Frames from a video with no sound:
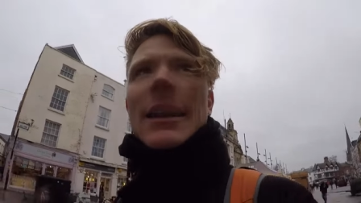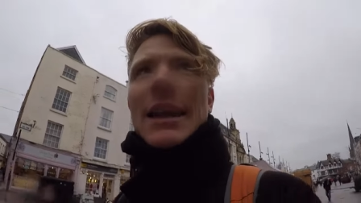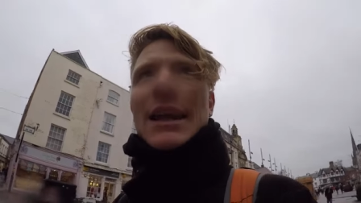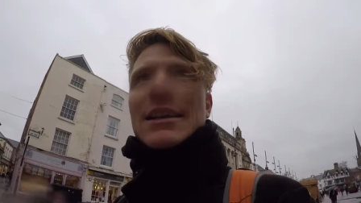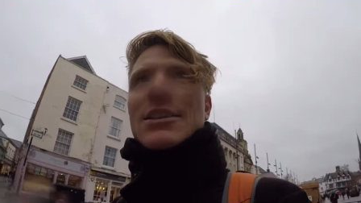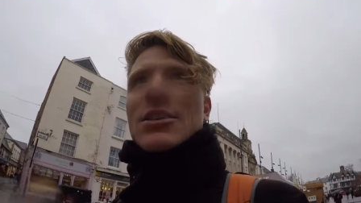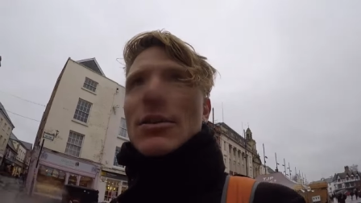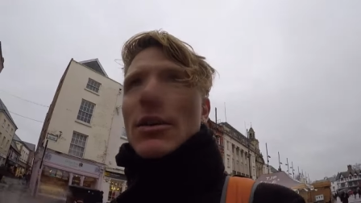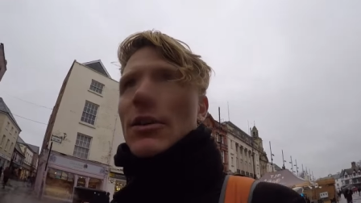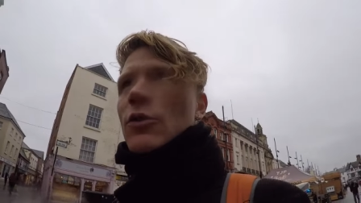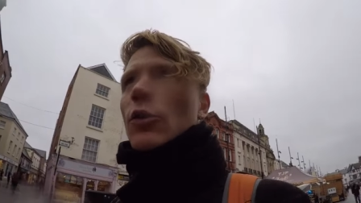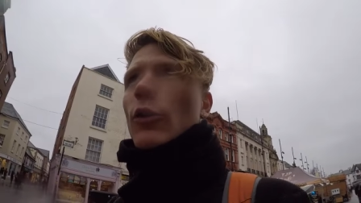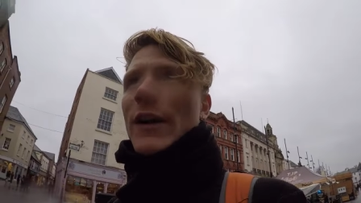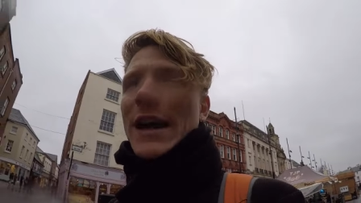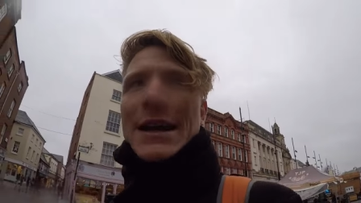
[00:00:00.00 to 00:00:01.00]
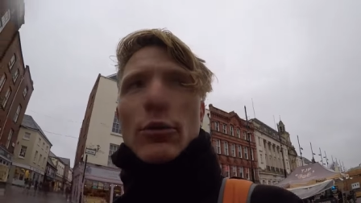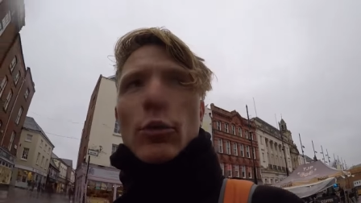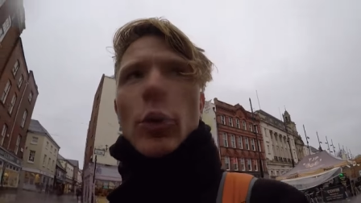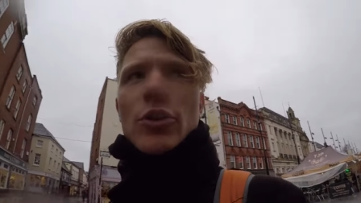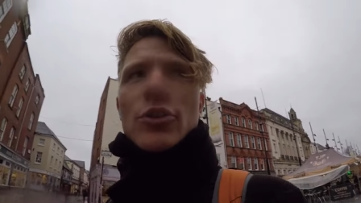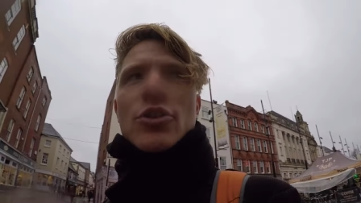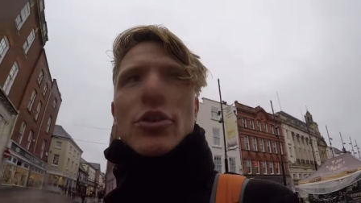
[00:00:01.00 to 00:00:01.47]
it's sort of
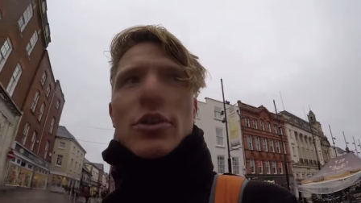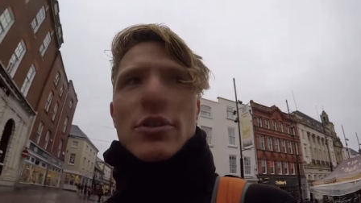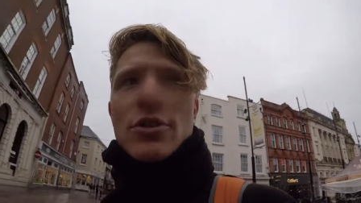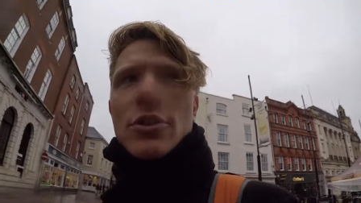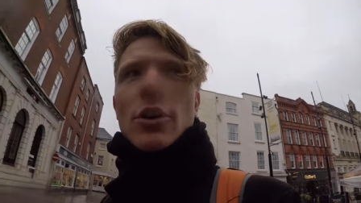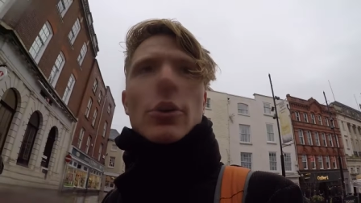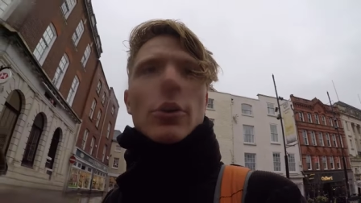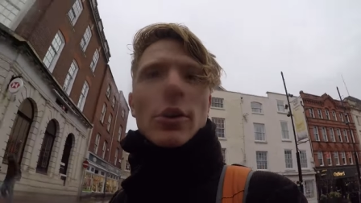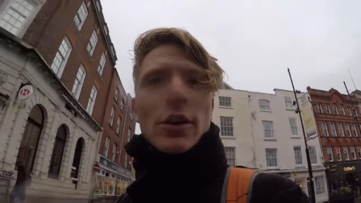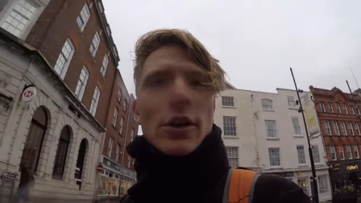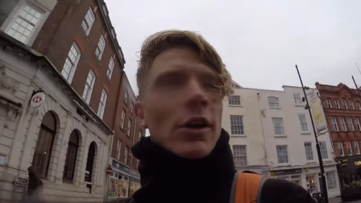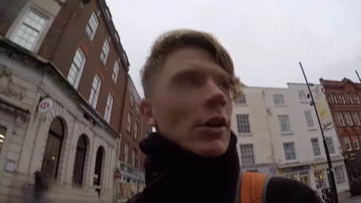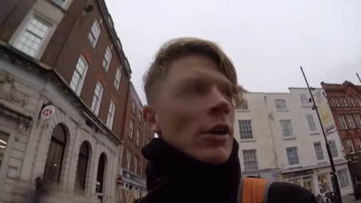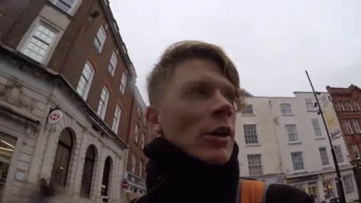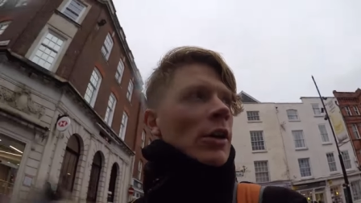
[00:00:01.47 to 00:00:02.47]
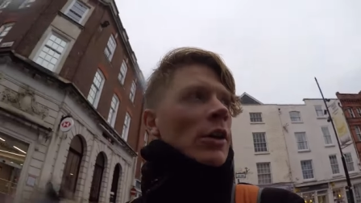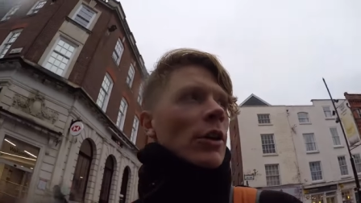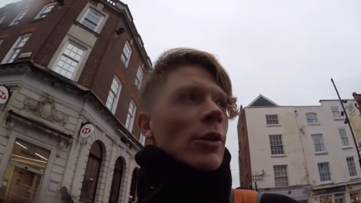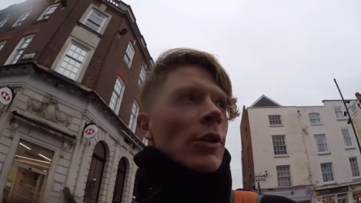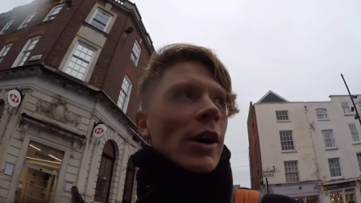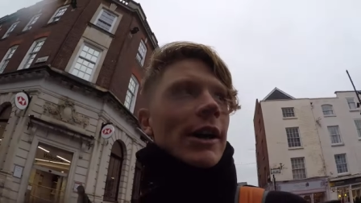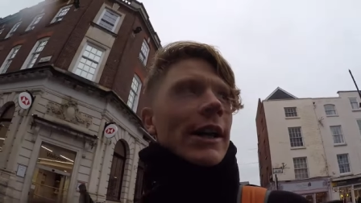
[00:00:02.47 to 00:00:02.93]
inwards. So you
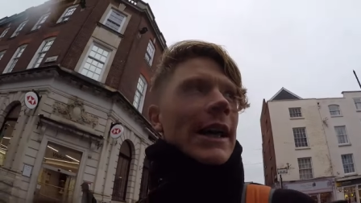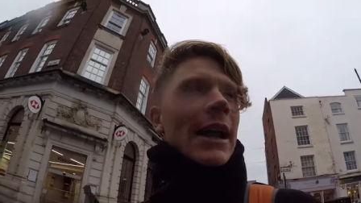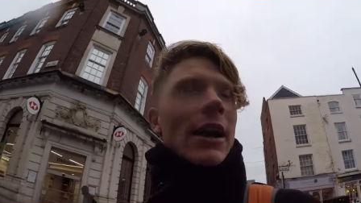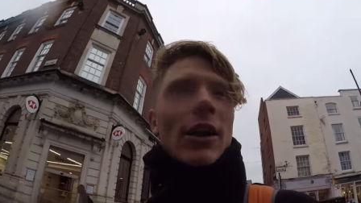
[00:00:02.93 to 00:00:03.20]
kind of get